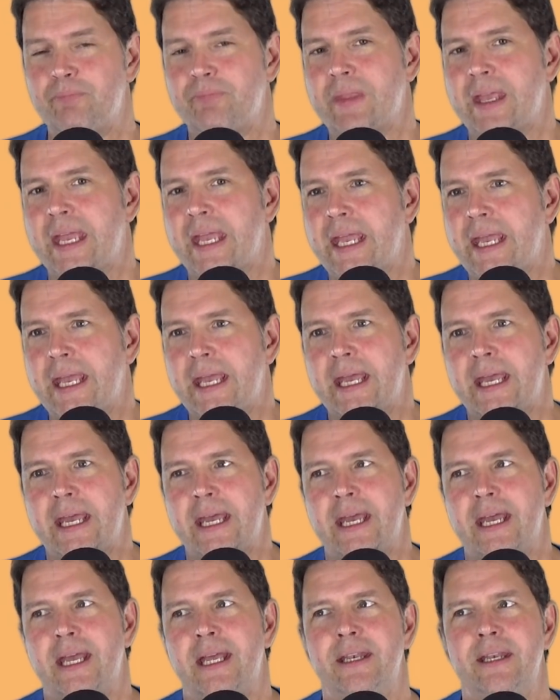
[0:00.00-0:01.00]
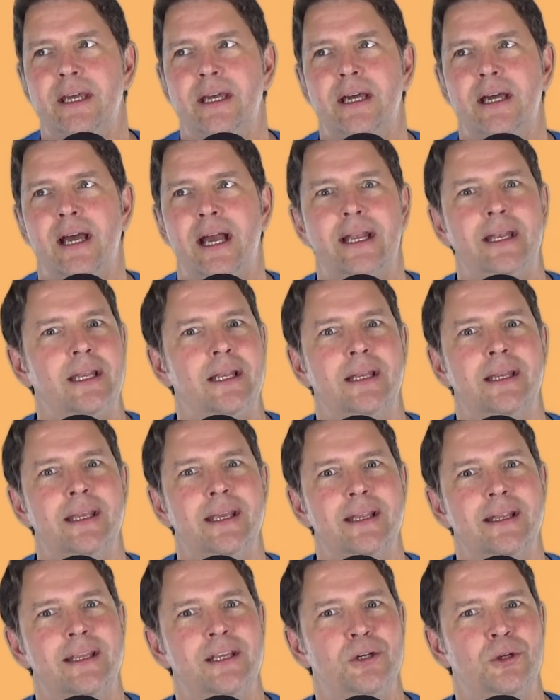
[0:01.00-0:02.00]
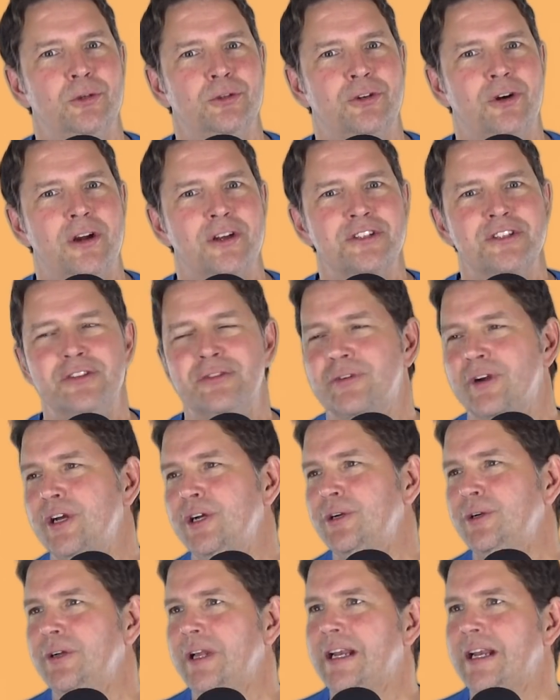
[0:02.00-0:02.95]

And I didn't get killed crossing the road,